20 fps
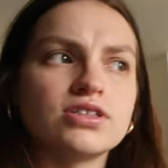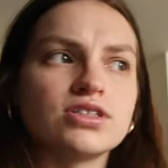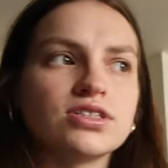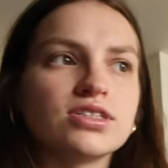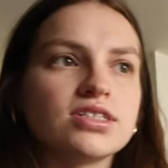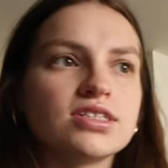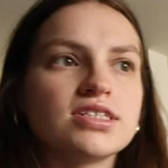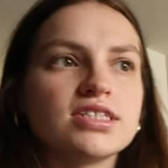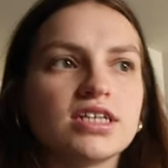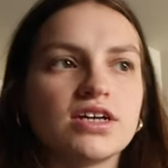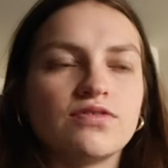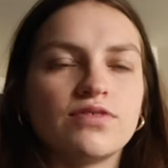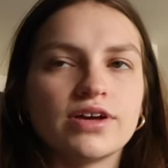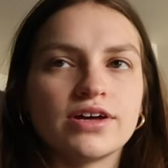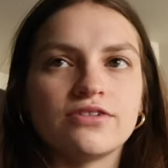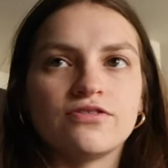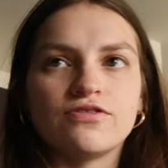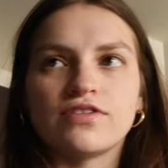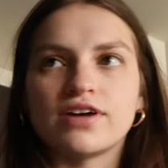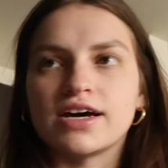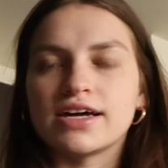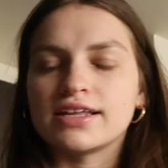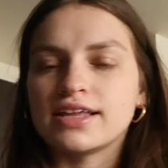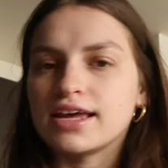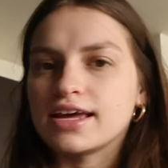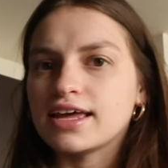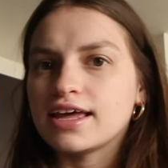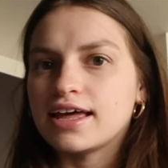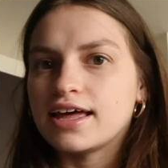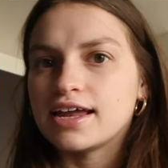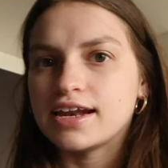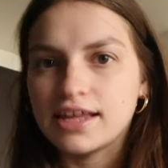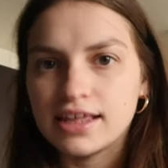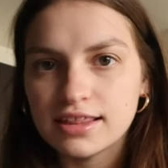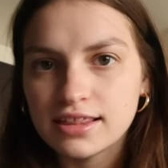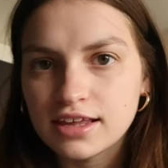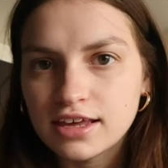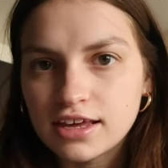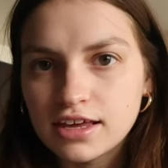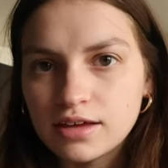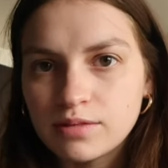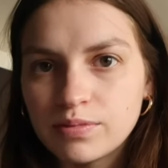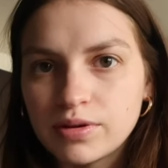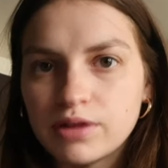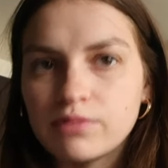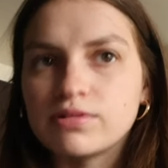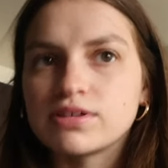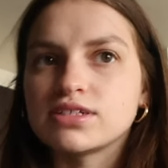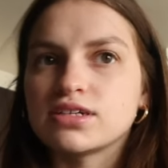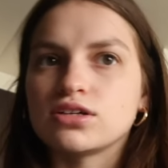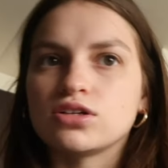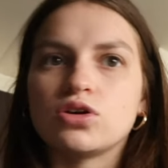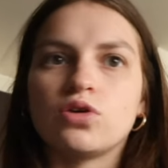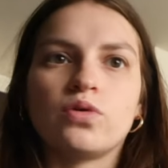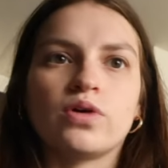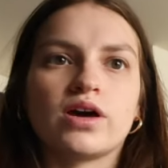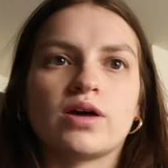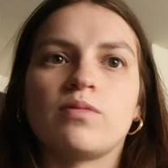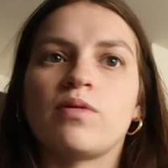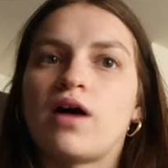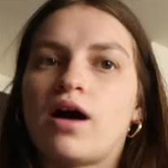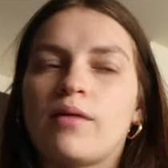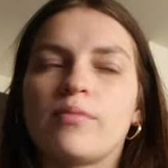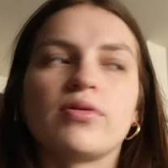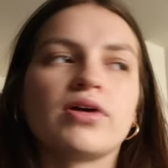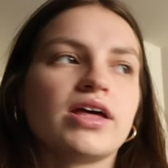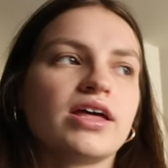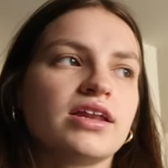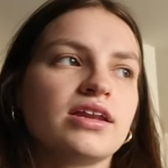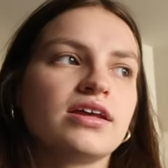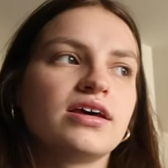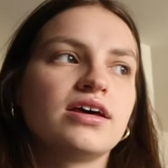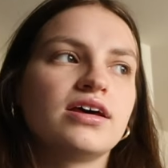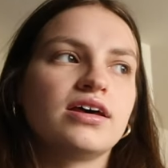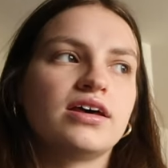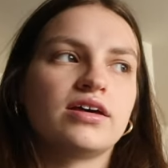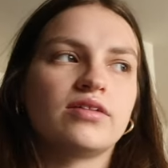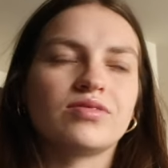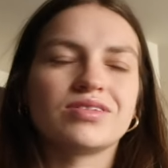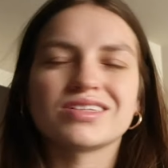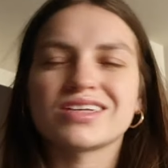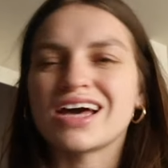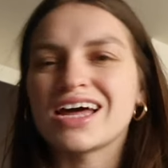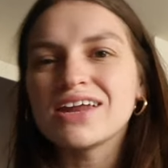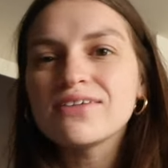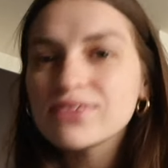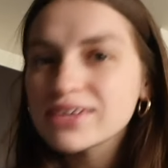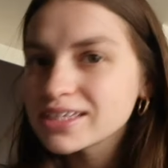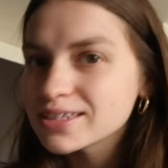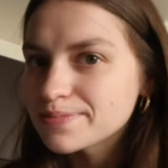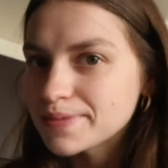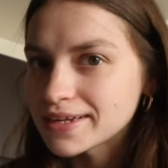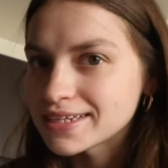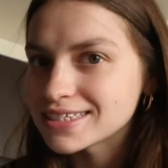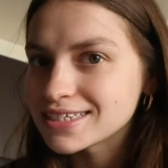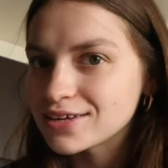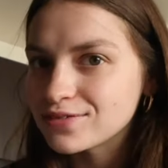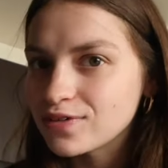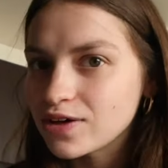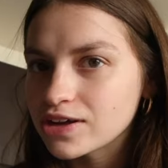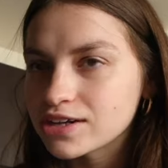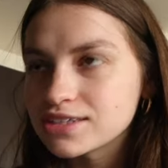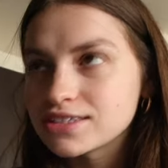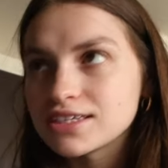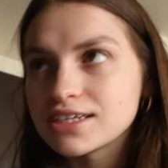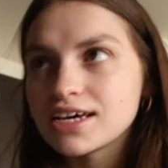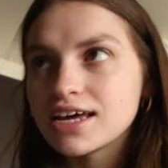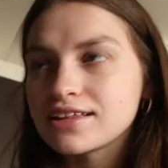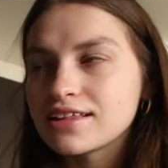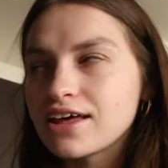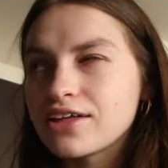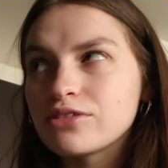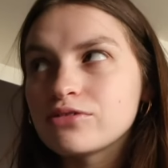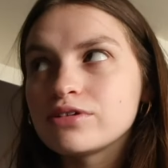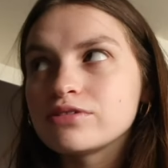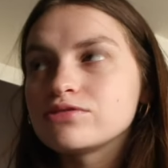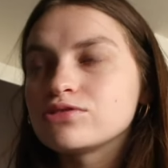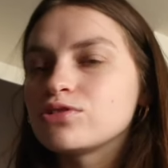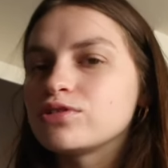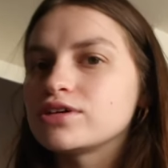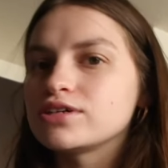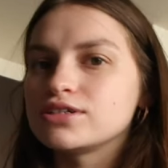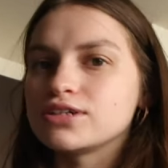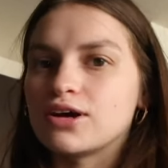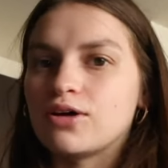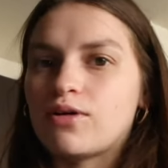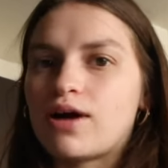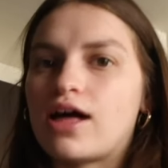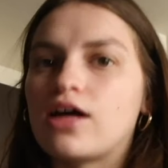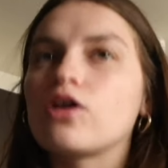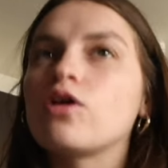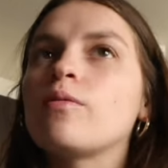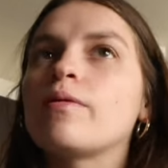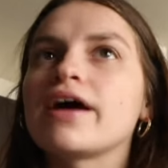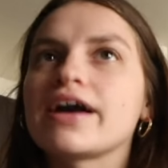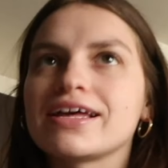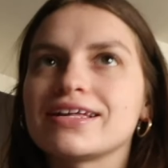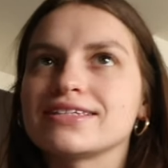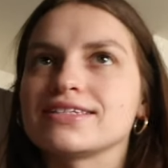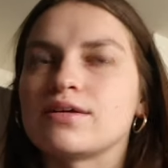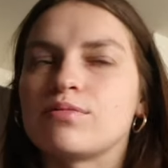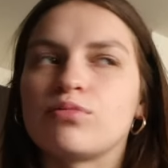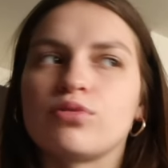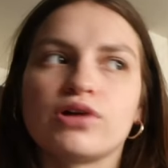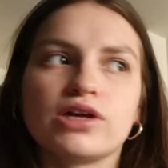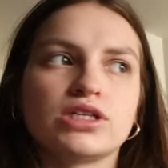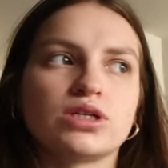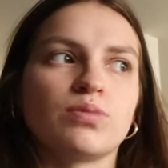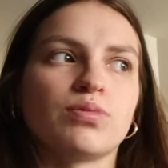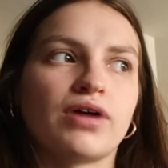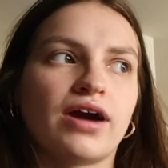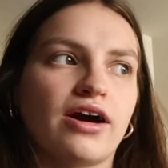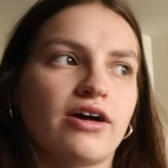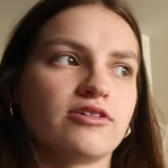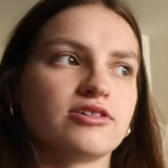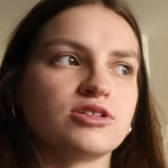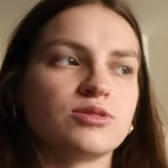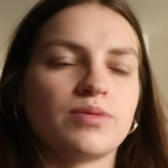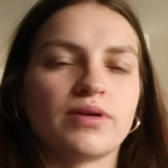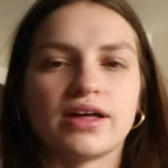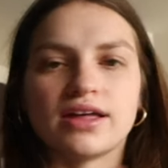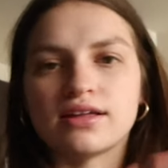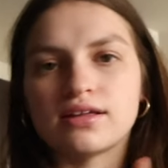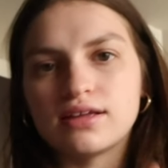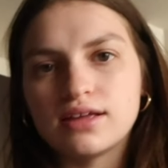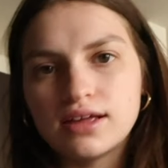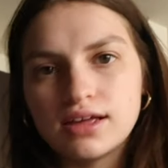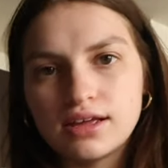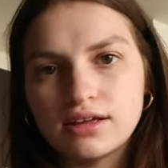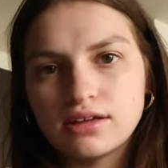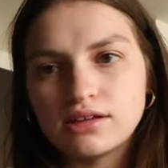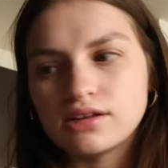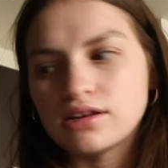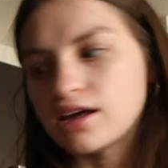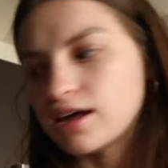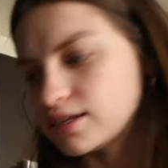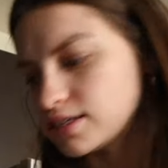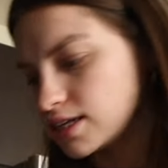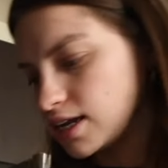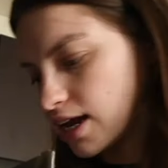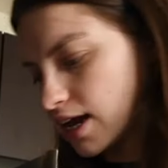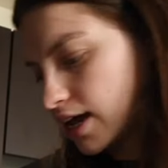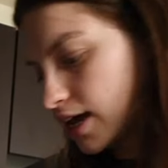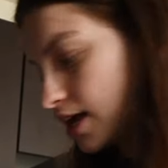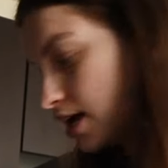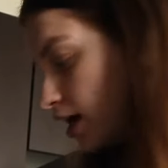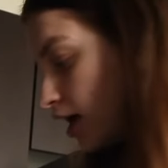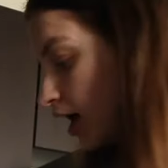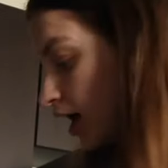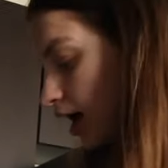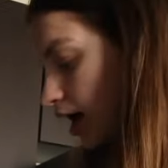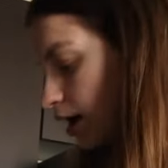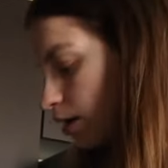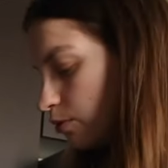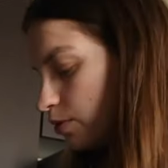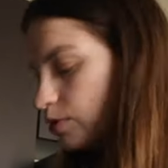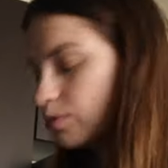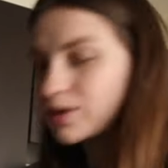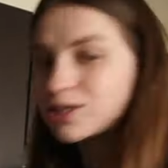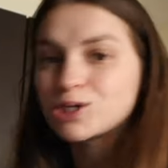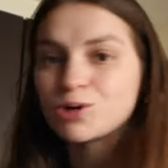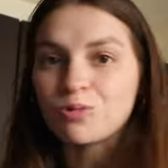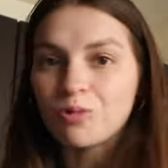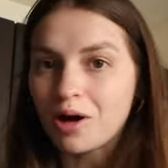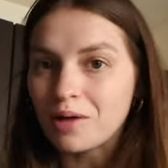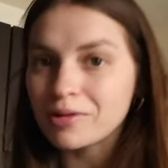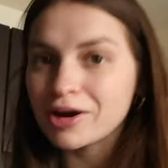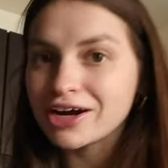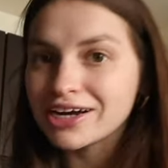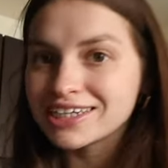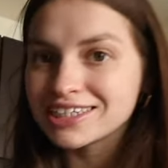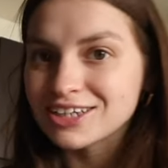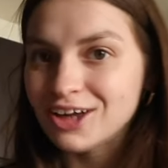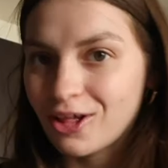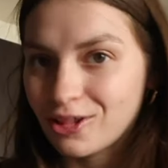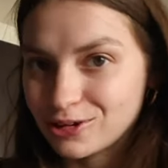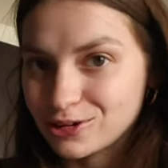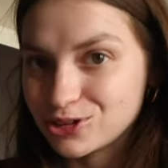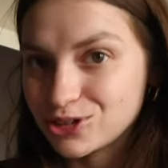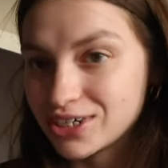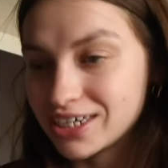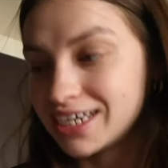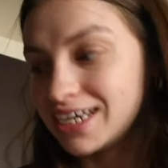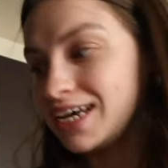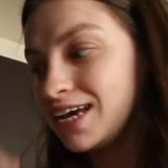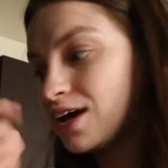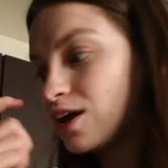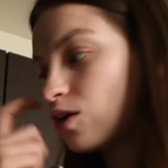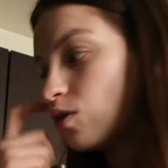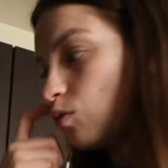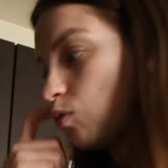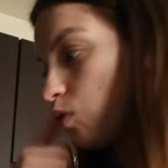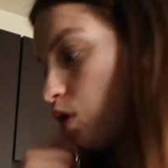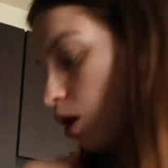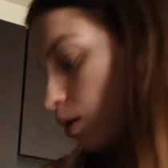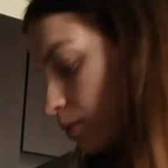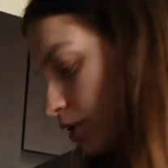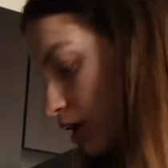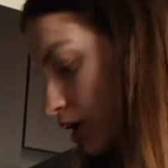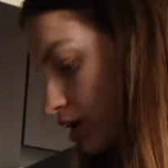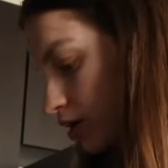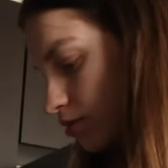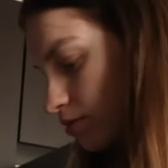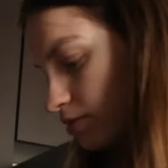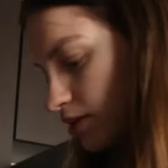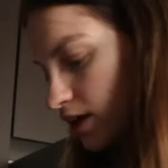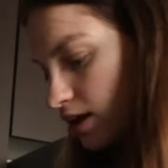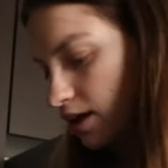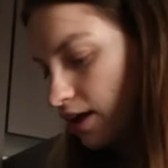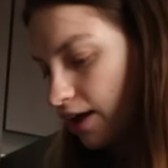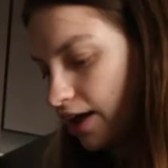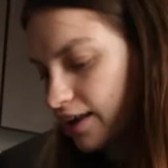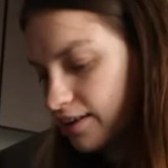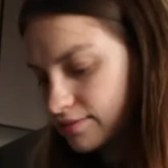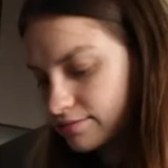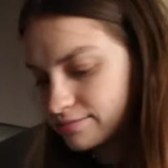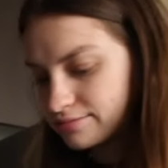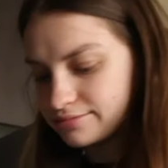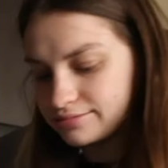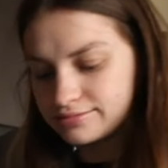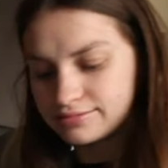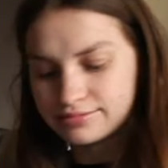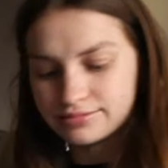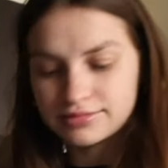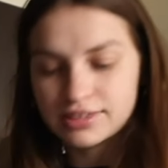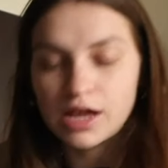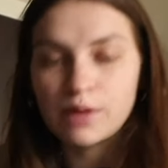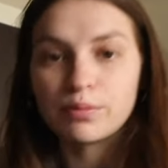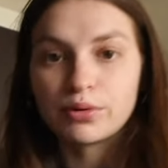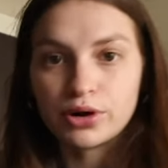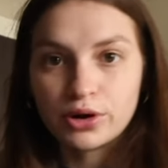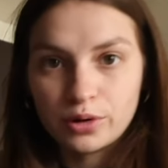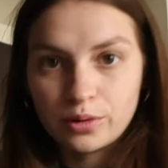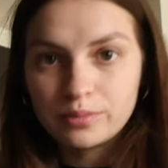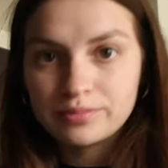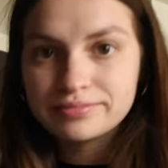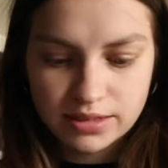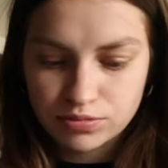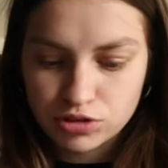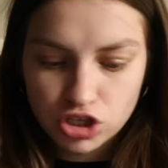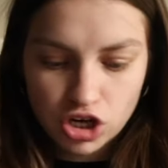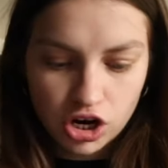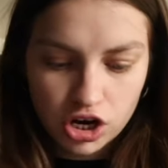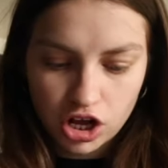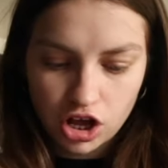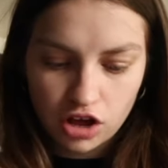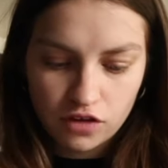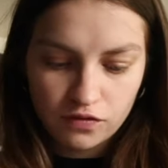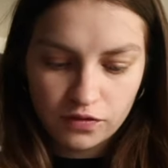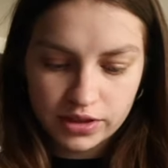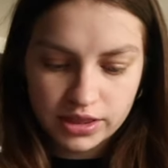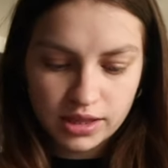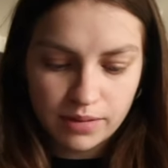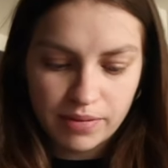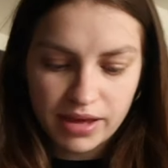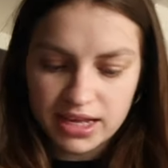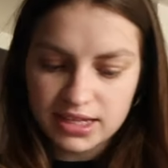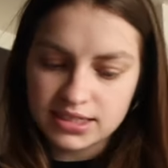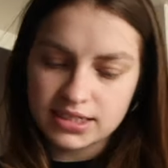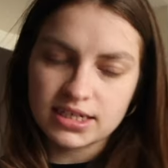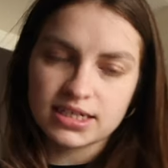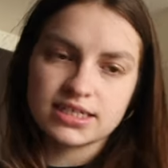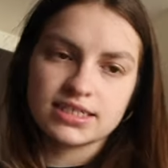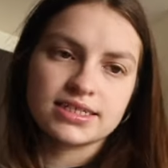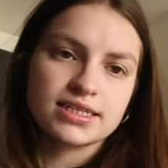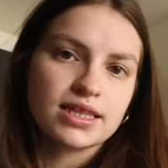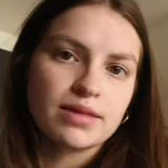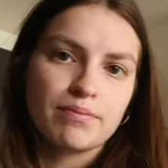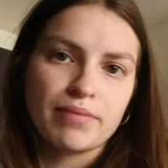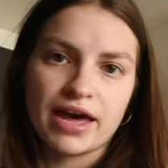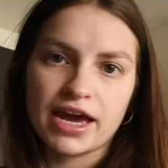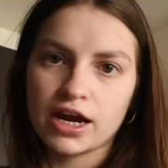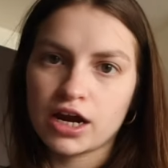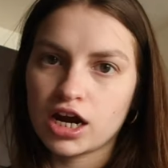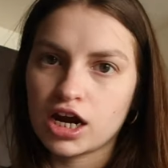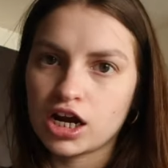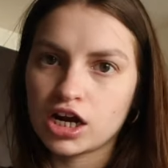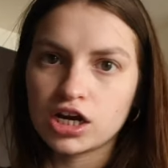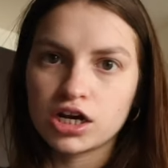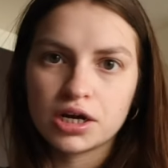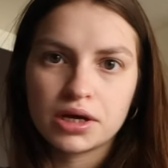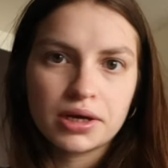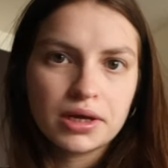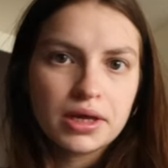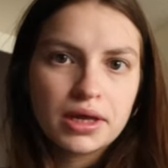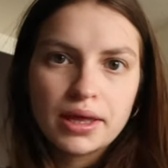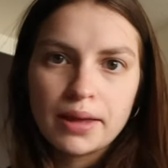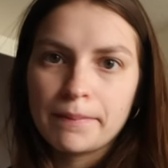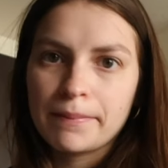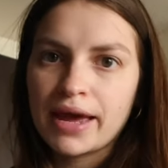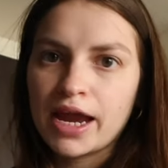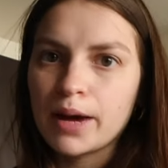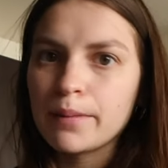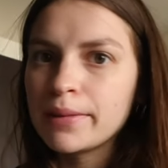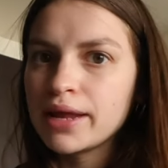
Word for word: just to see if we could find like anything, but it was such a quick pop in. It's kind of expensive, honestly, at that thrift store. So I'll go back at some point to browse, but not today. Uh, we went to Walmart and Dollar Tree. Walmart, we got a broom. Starting off with the basics, the bare bare